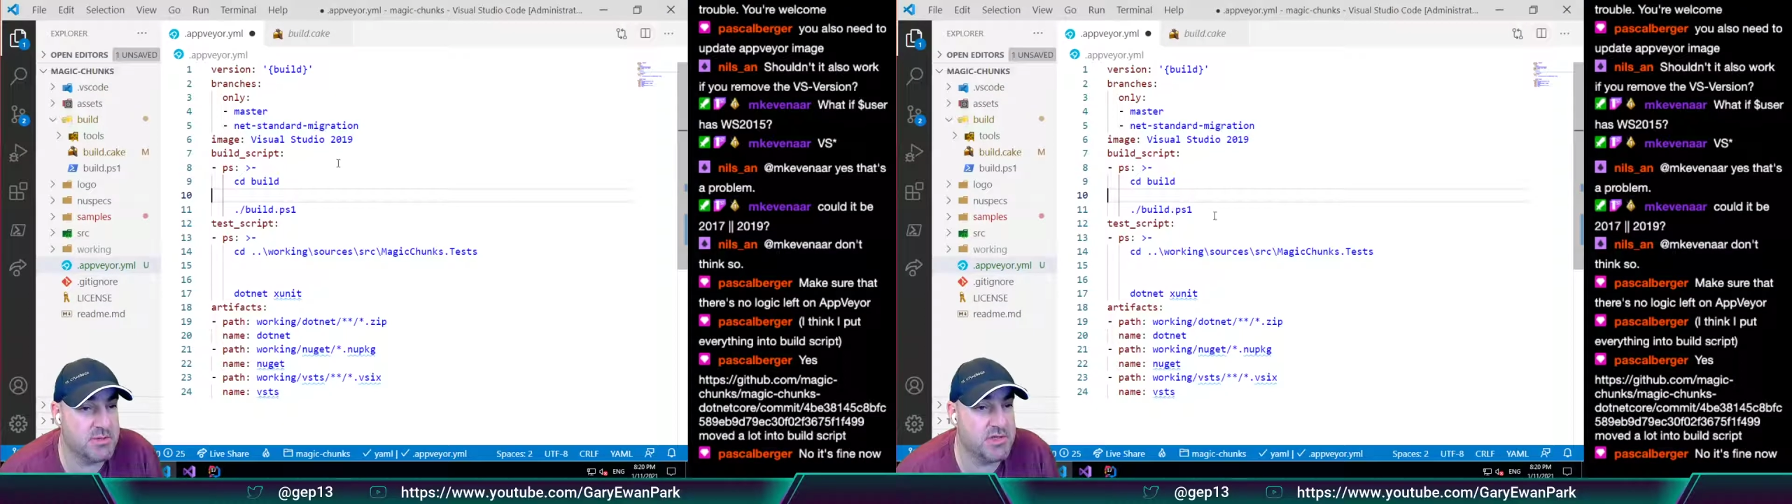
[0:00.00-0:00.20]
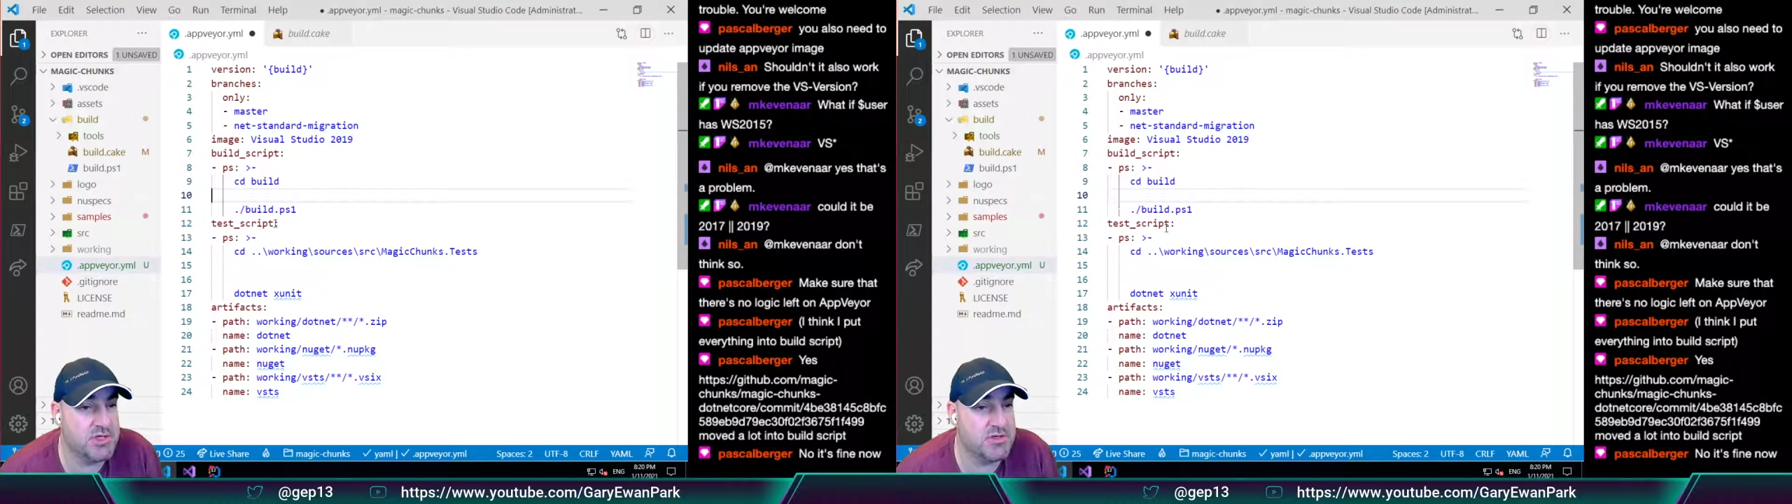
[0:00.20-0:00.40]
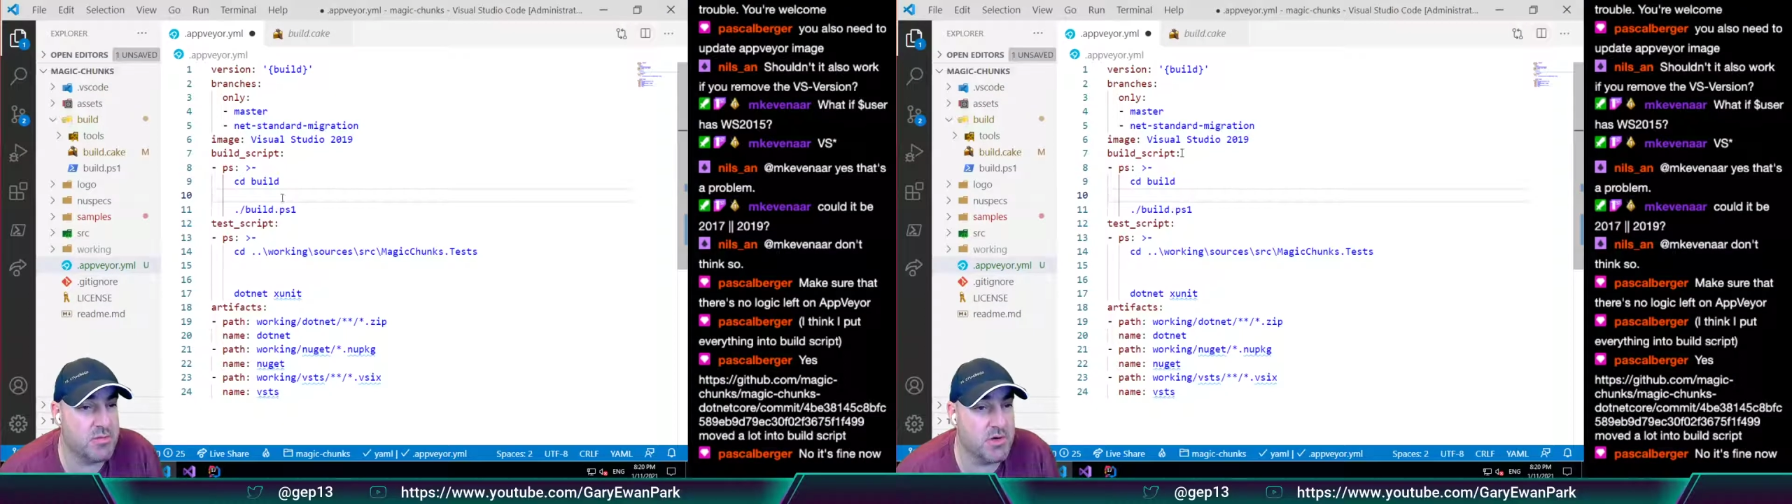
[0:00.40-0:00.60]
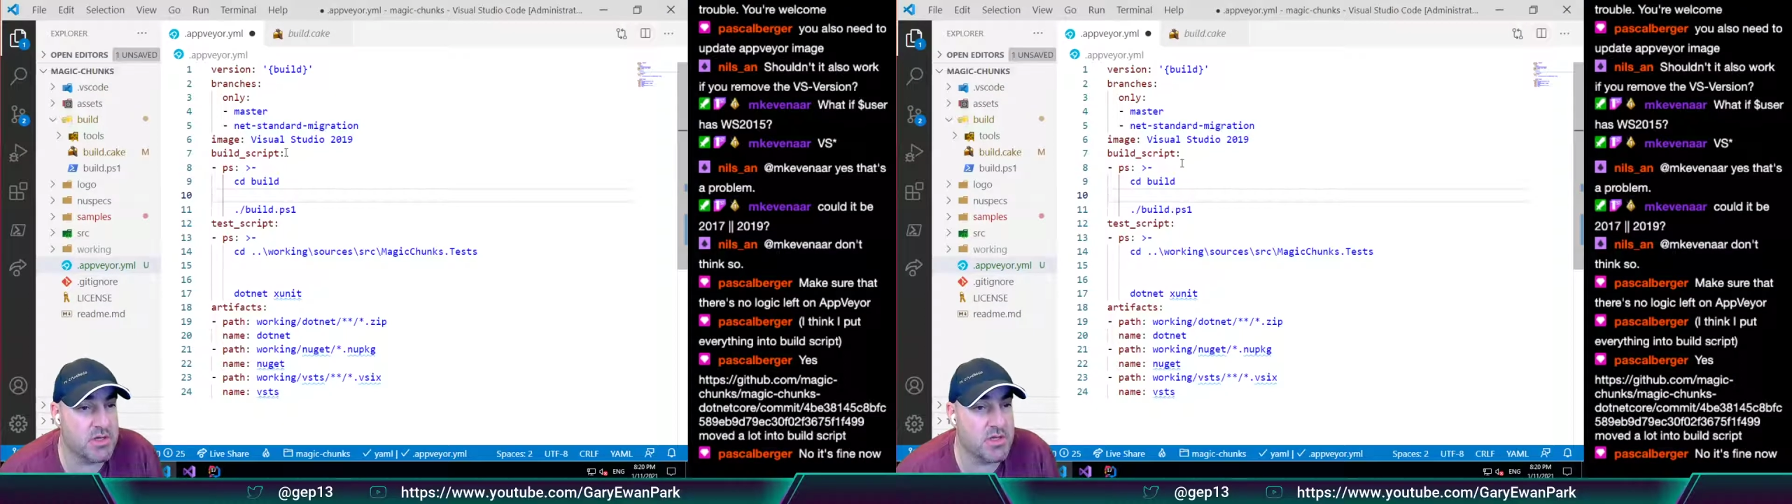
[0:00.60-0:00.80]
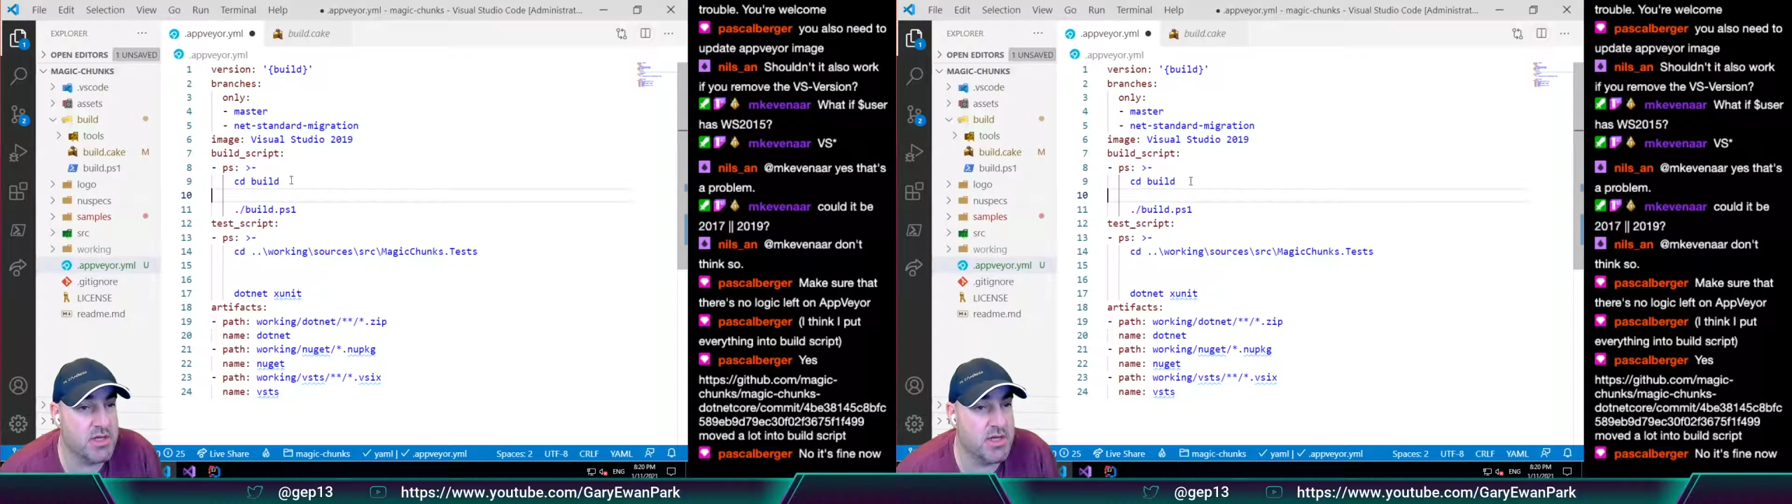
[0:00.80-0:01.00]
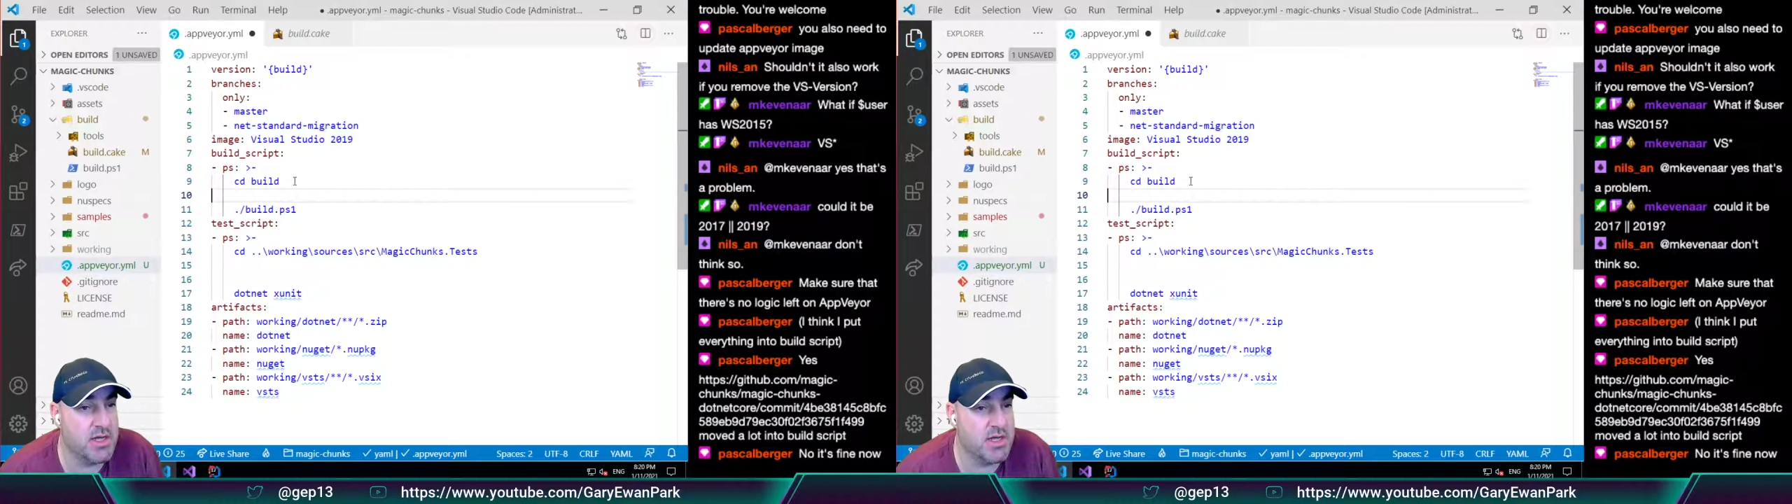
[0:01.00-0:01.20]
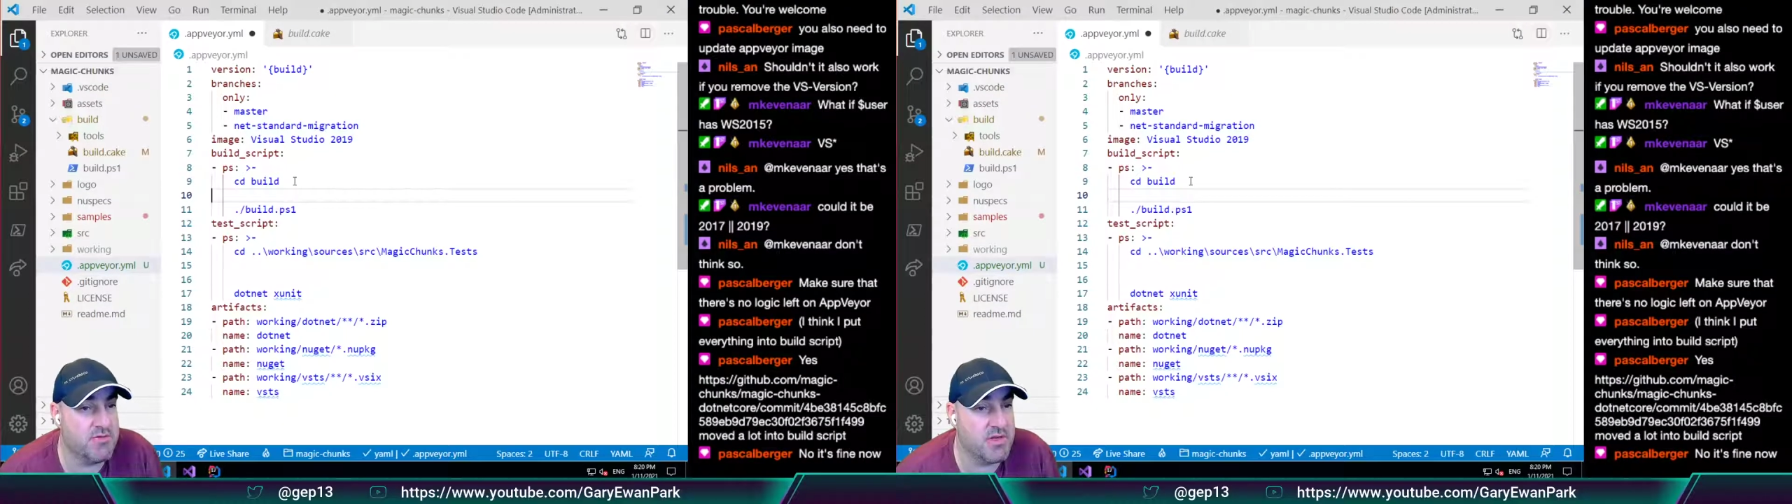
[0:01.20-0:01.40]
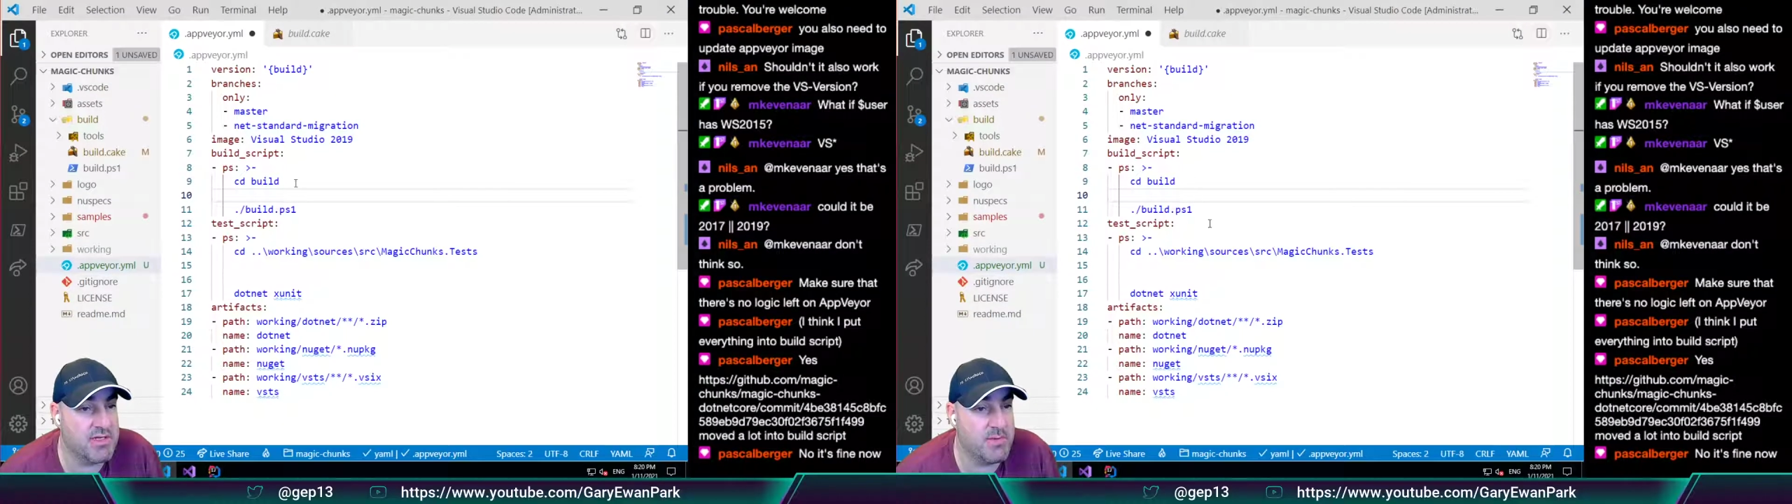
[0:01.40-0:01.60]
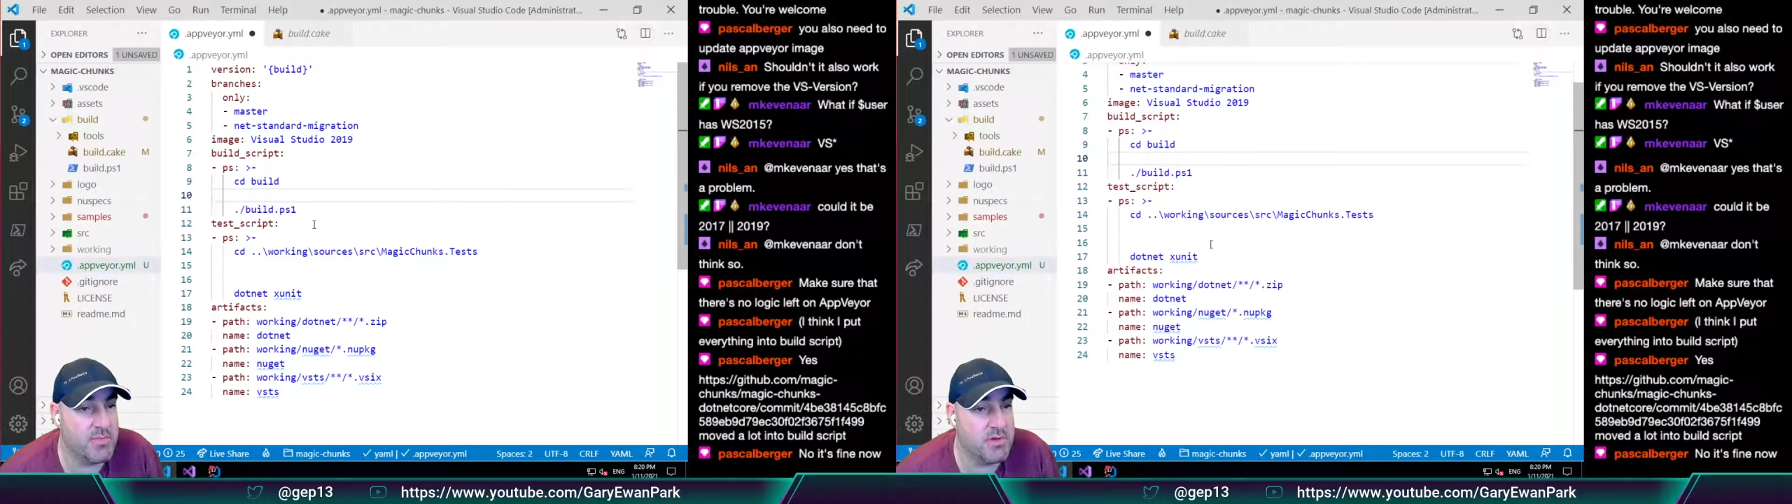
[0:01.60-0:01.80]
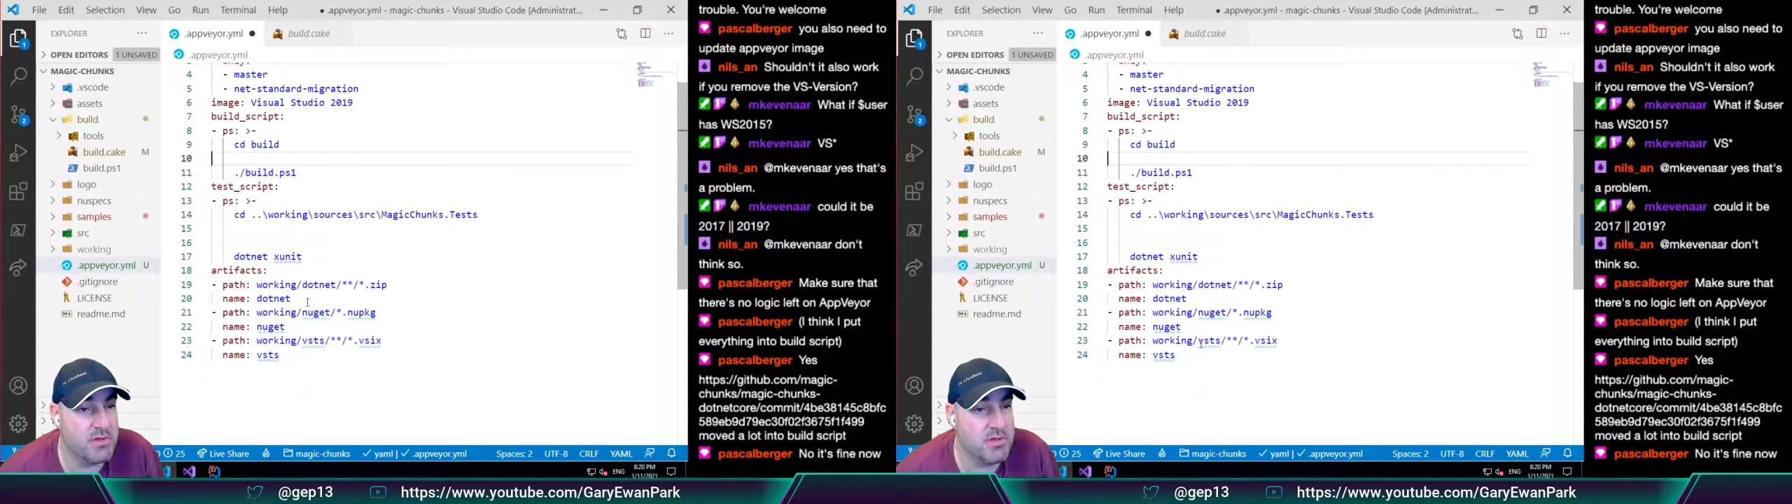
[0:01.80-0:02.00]
additional work, for
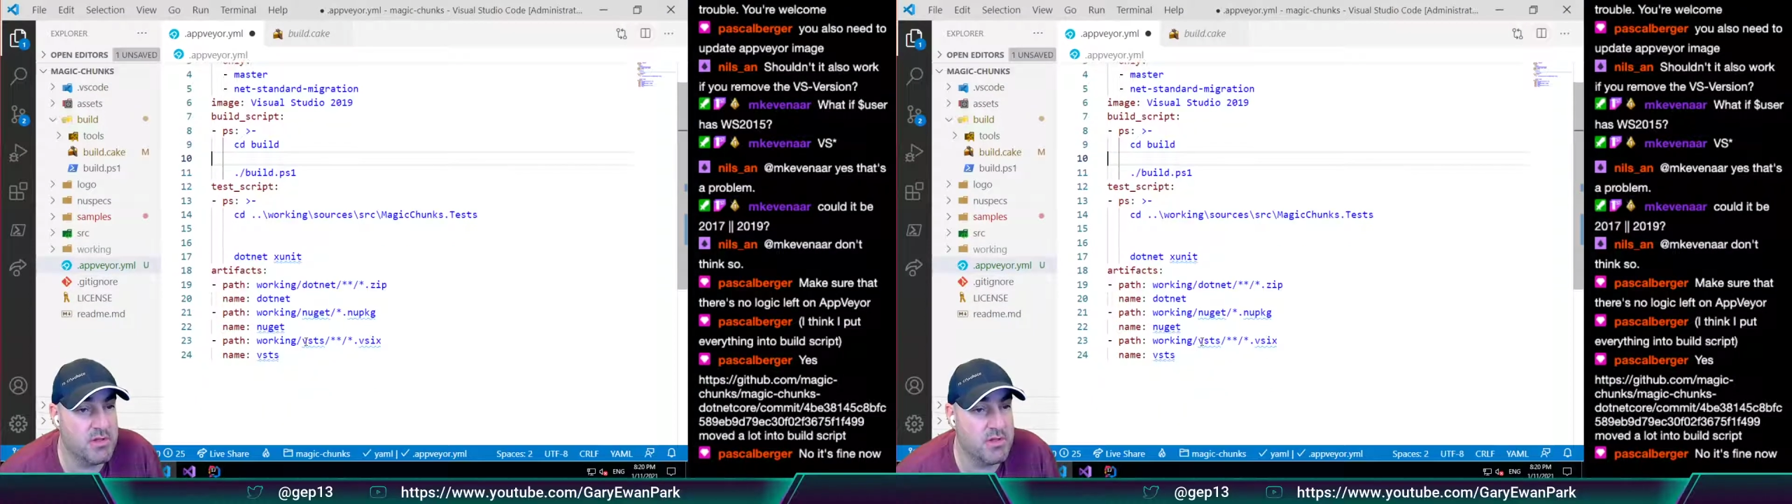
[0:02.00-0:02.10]
example,